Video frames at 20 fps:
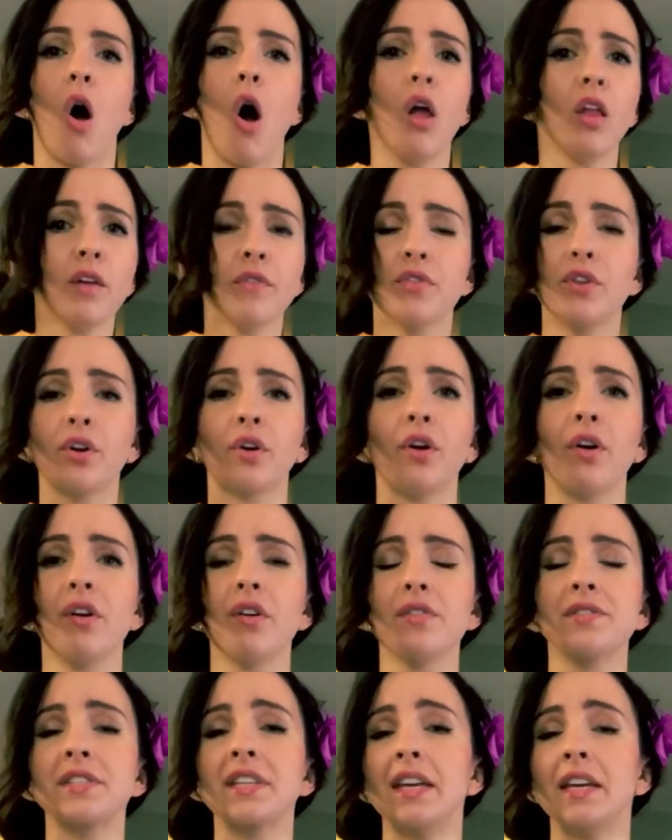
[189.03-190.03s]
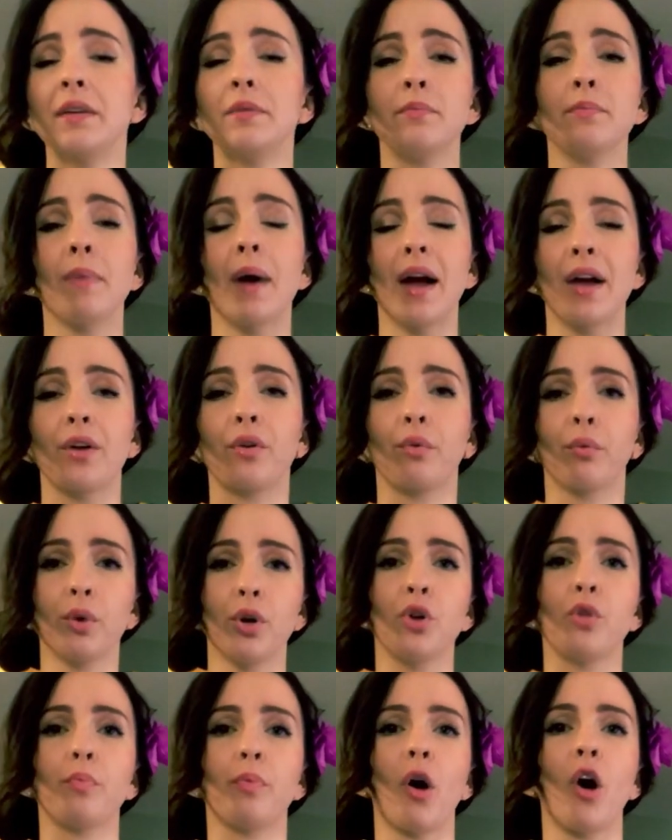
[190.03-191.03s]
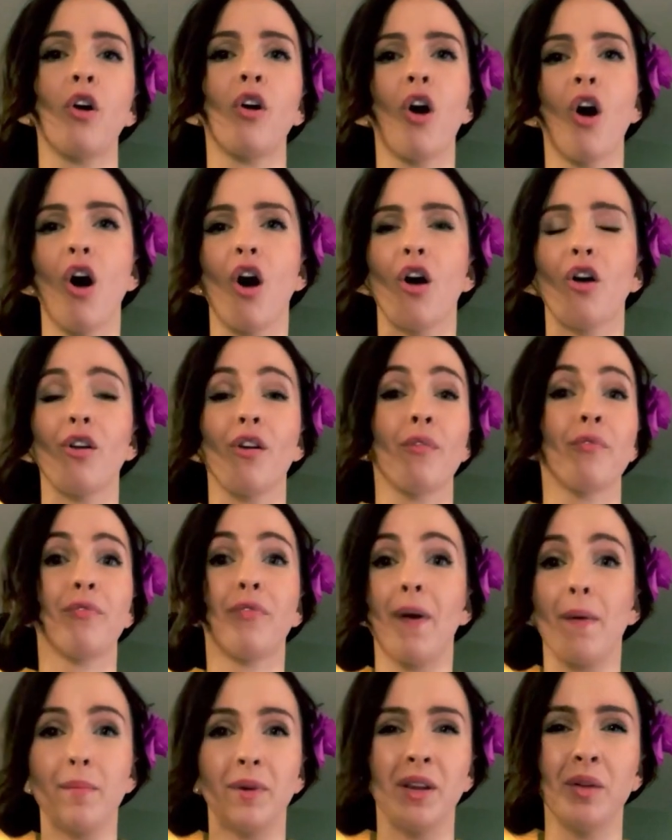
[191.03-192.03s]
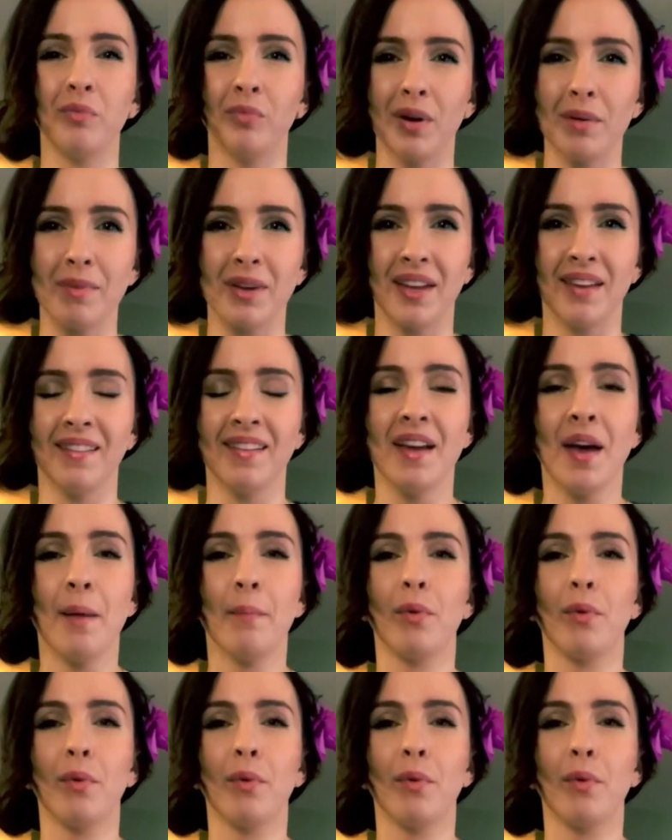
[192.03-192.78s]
all of the girls in my group are all feminine women,